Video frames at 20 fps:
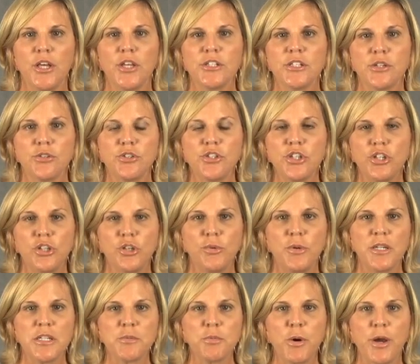So 2
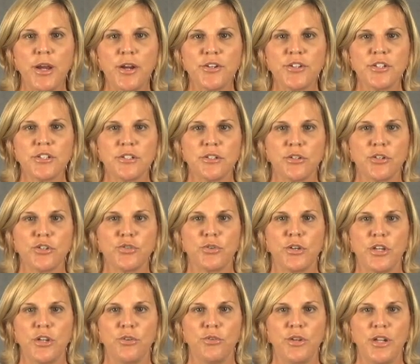weeks prior to
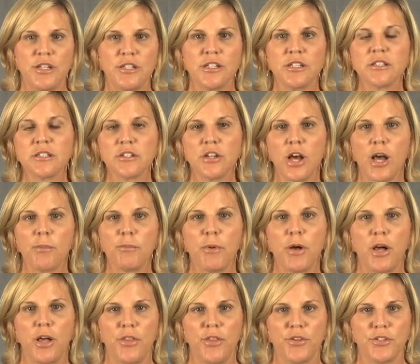surgery, you need to stop
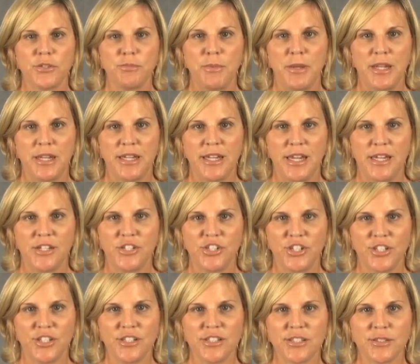all those
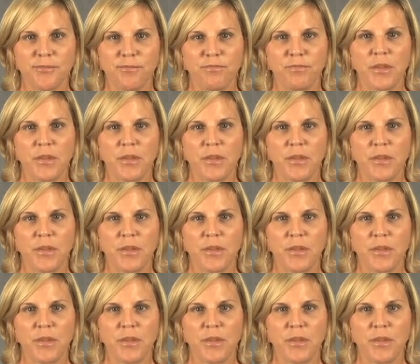medications.